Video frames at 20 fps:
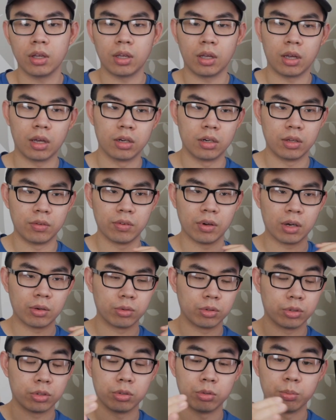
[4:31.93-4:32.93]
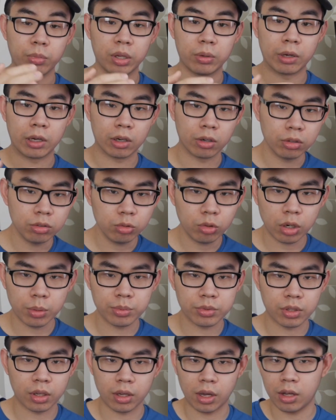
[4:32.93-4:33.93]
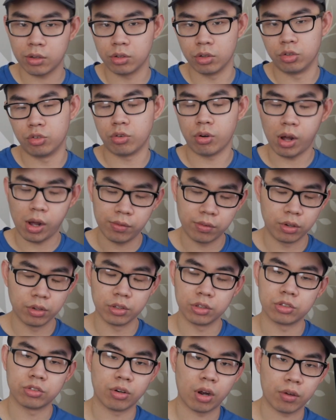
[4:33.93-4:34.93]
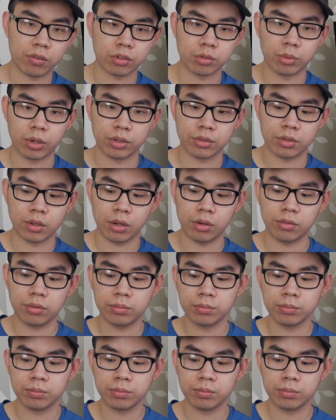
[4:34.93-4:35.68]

And if I were to make my own website, I have to drive all this traffic myself.